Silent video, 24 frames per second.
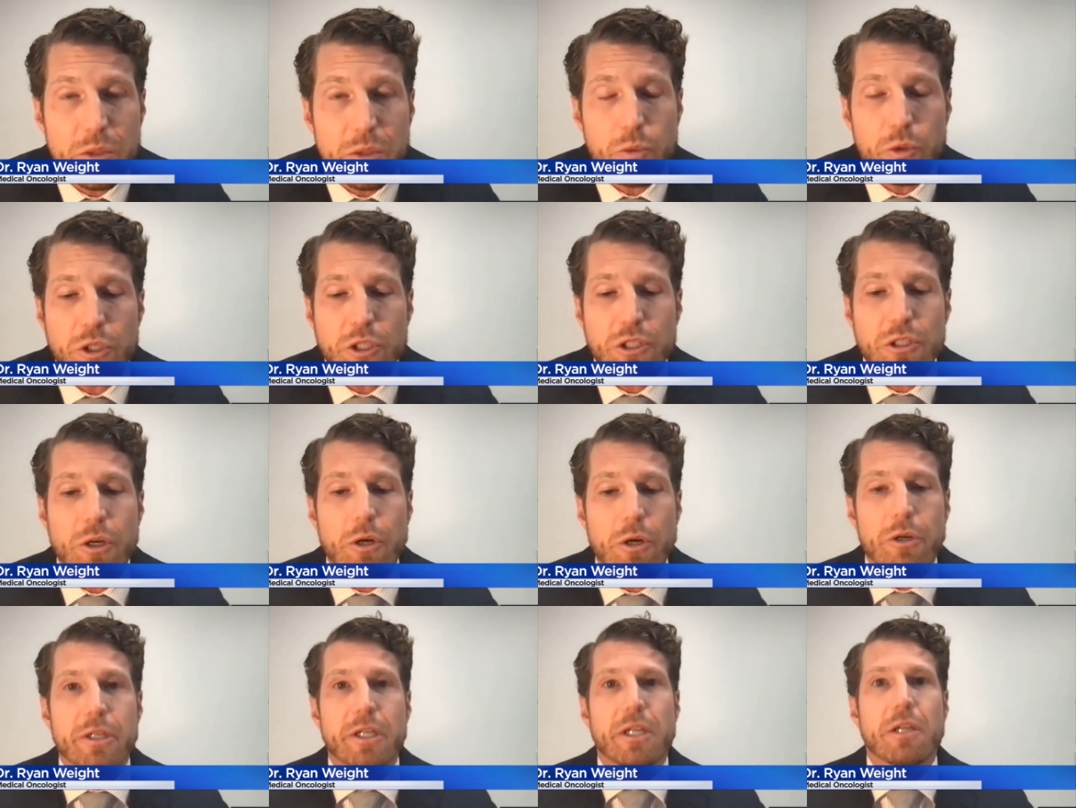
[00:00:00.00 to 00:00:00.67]
which
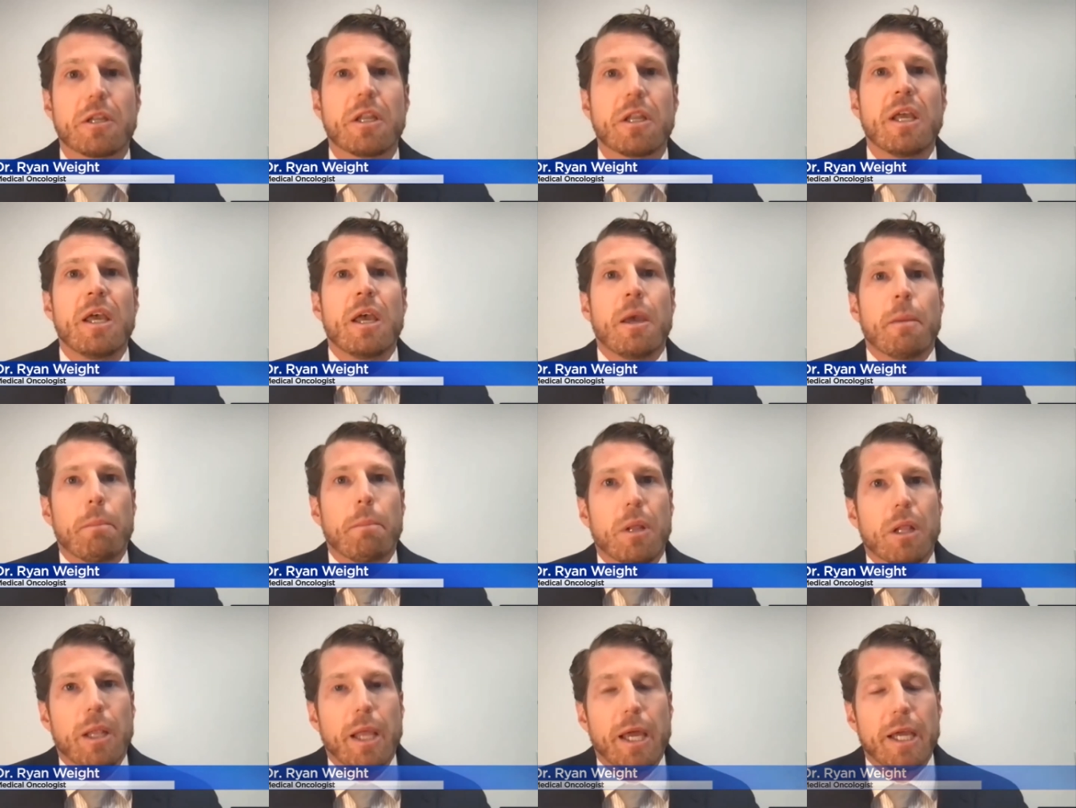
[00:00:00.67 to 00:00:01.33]
target
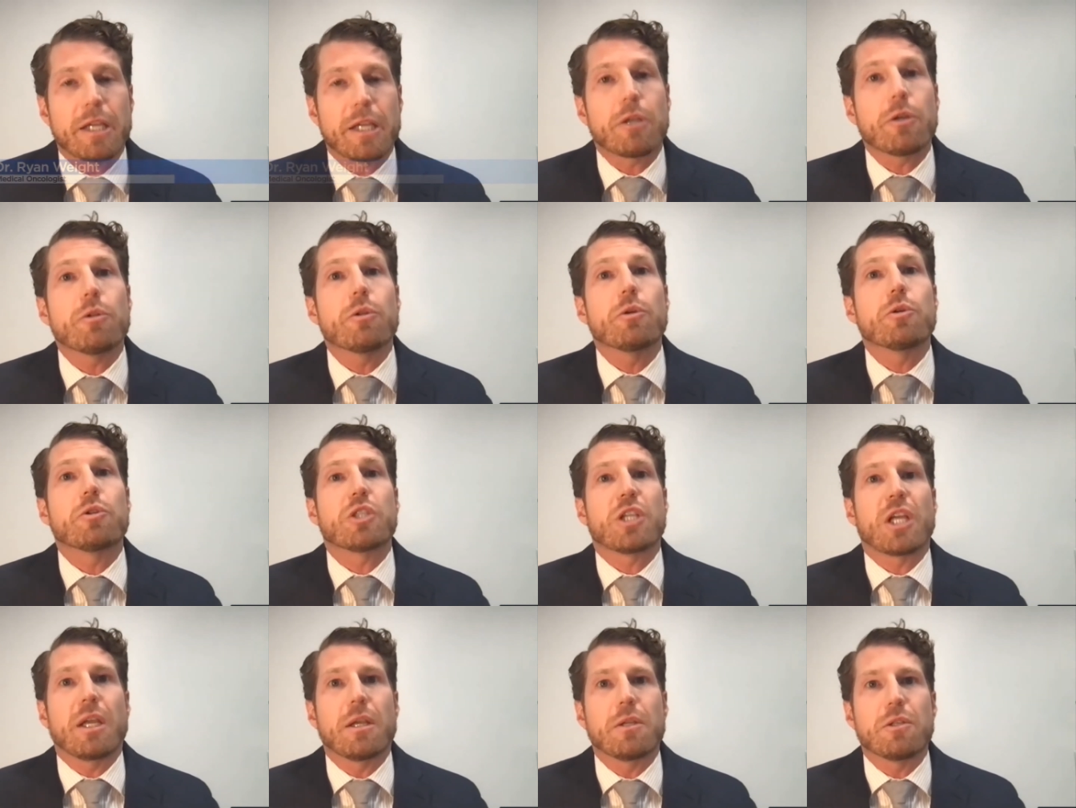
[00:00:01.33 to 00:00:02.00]
molecular
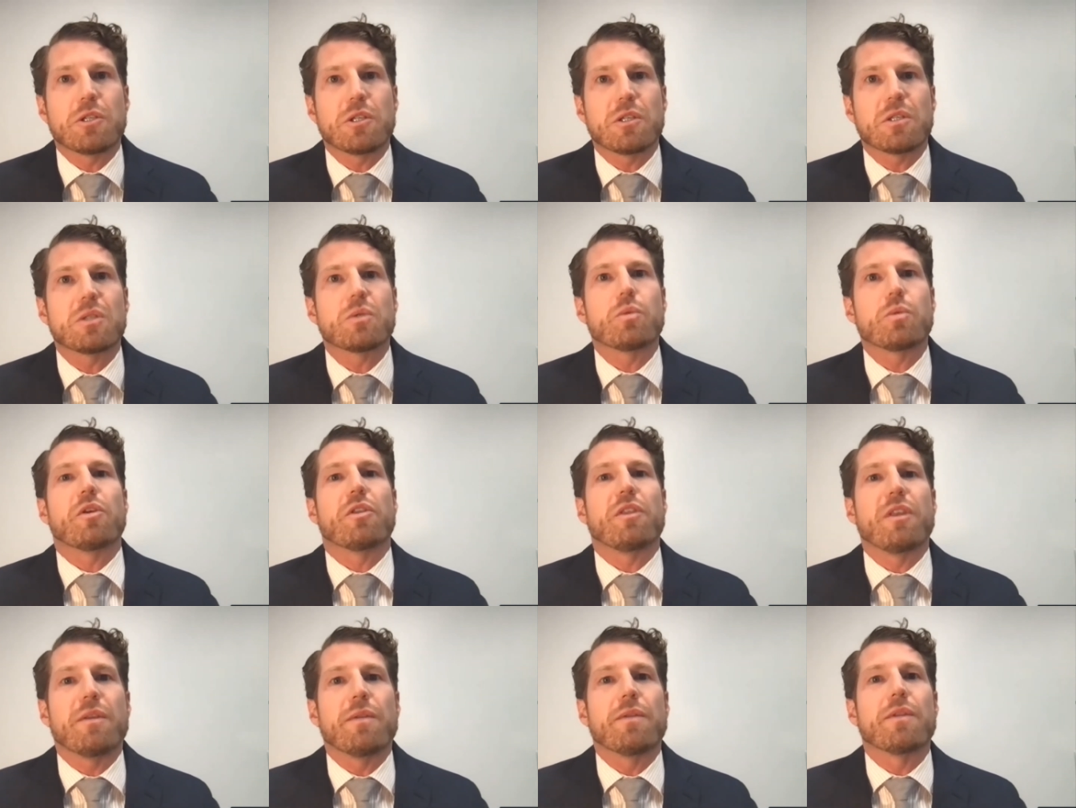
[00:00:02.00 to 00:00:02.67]
changes
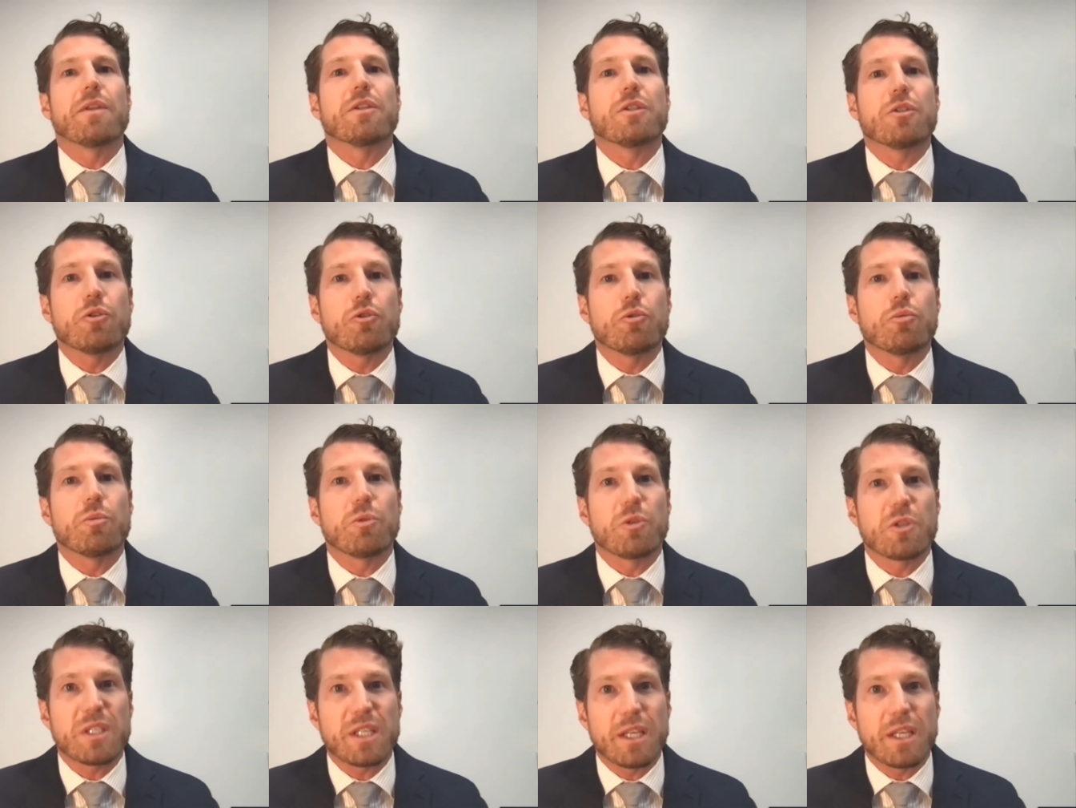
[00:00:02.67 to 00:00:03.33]
within the
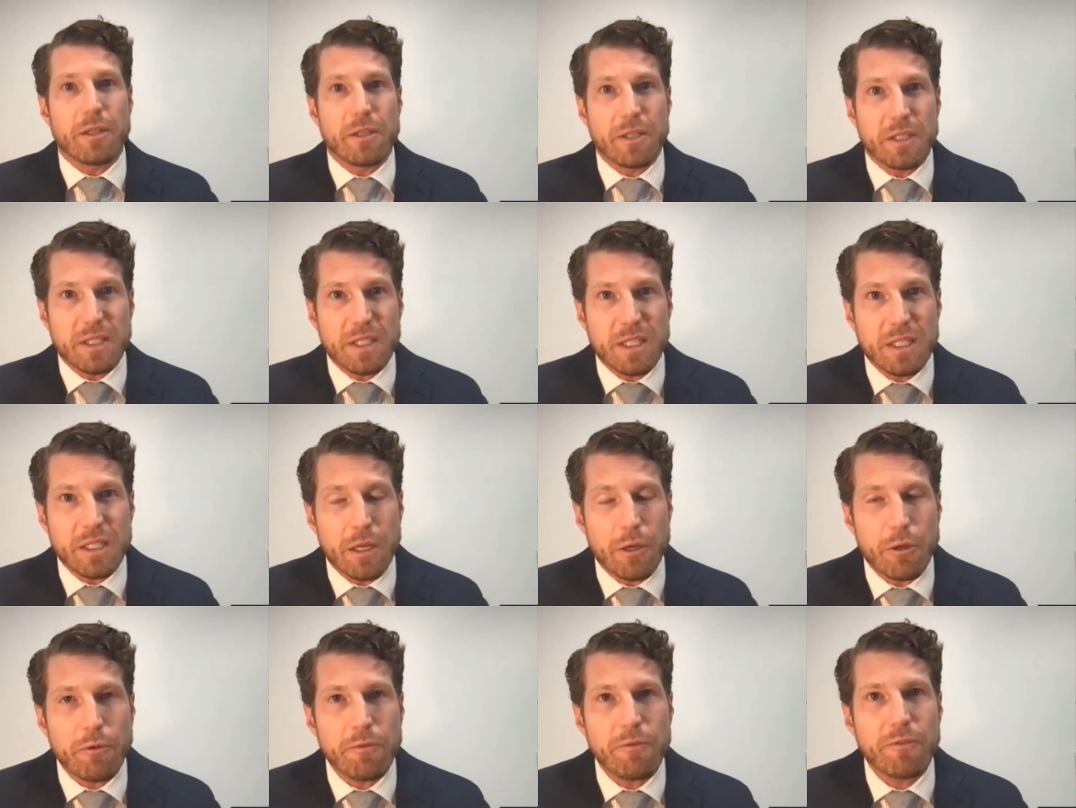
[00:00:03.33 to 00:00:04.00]
tumor cell
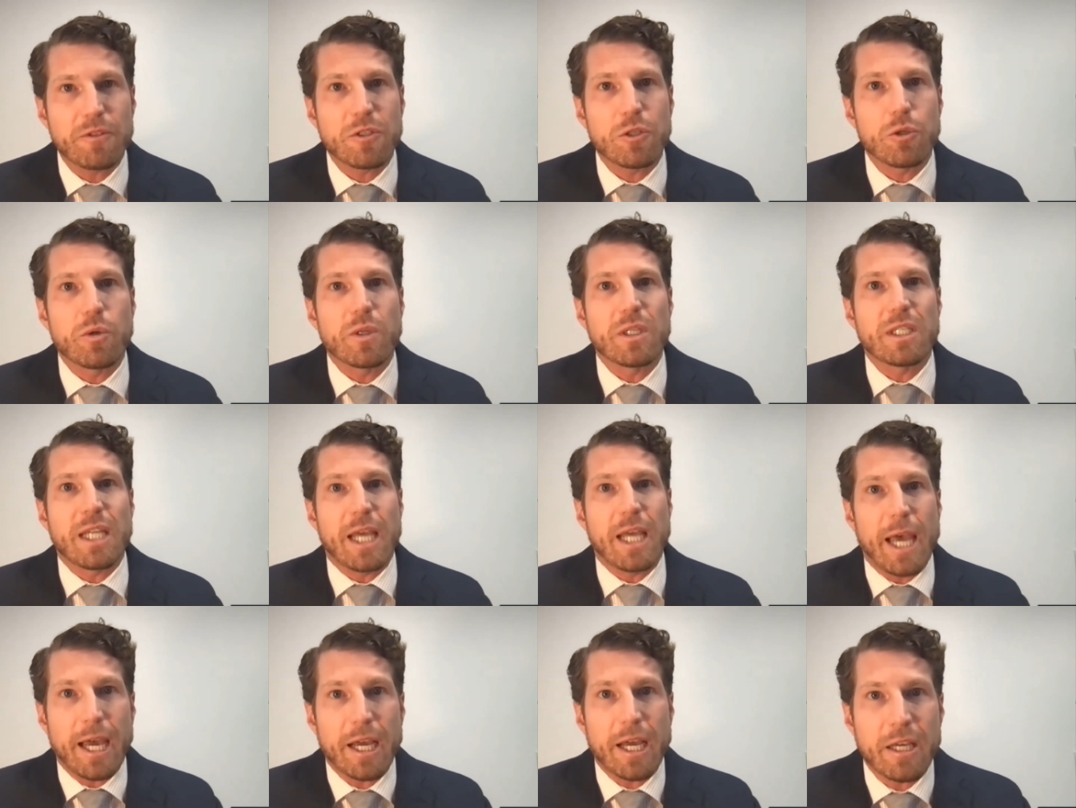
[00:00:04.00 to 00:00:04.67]
itself to
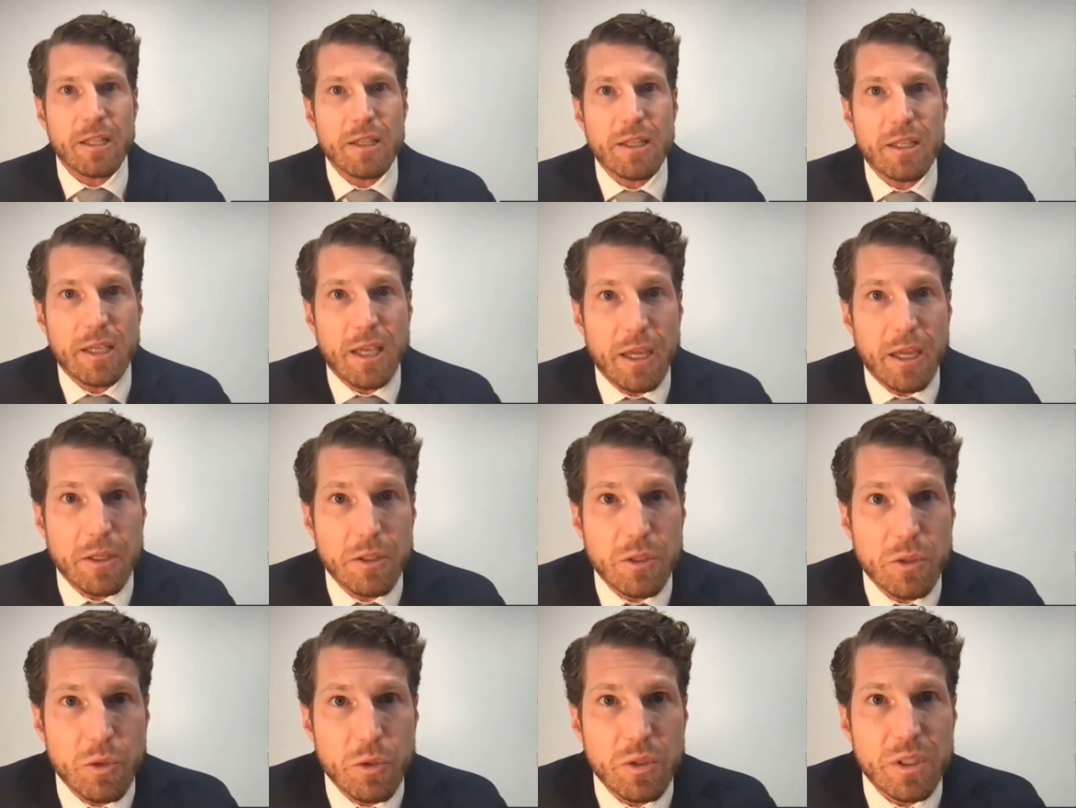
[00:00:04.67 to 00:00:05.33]
attack the
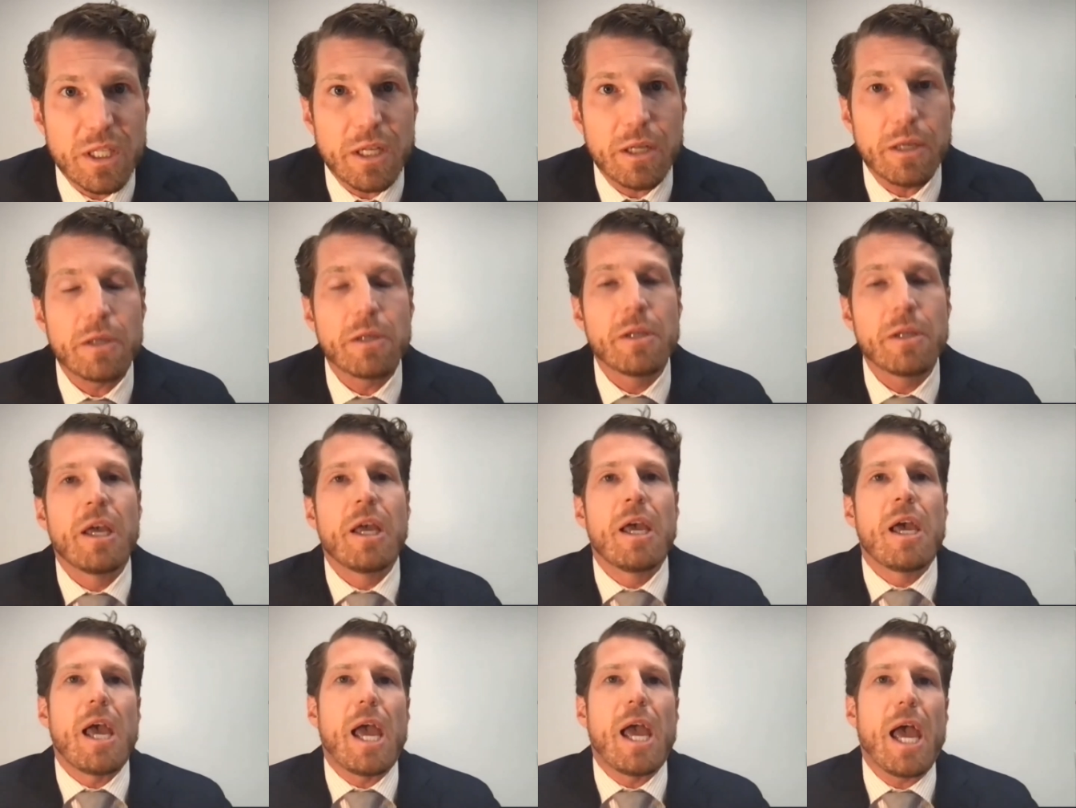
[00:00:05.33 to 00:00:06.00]
cancer cell,
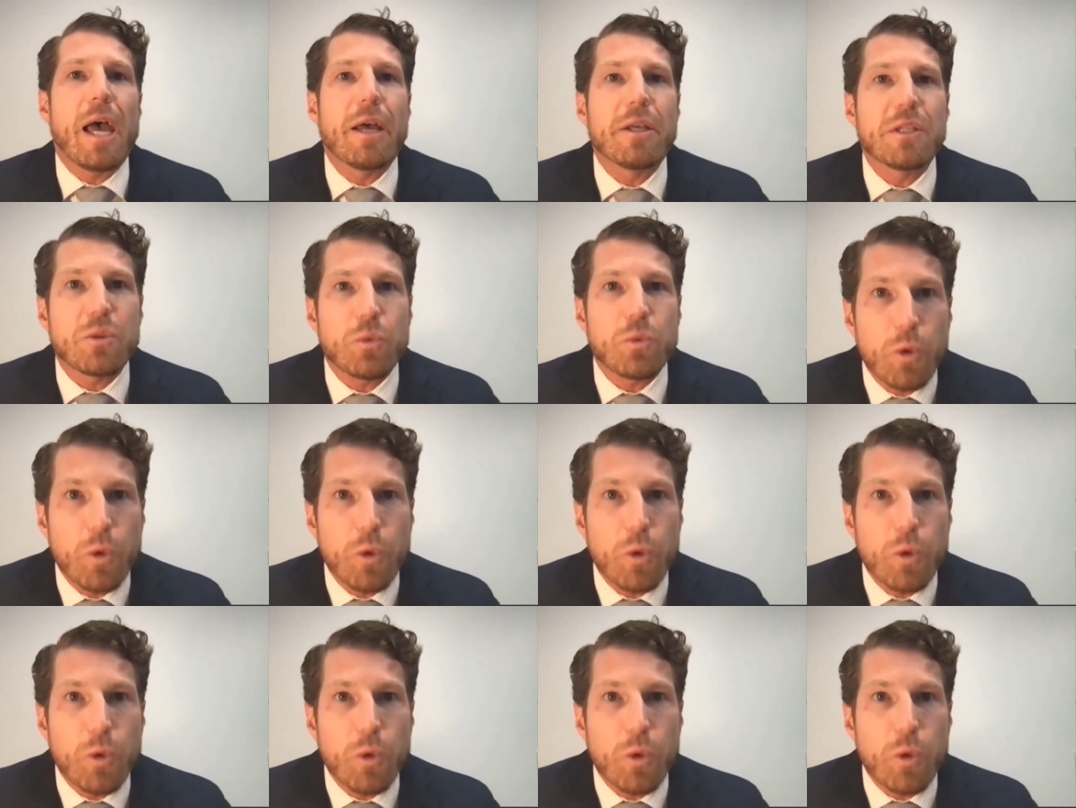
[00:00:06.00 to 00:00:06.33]
as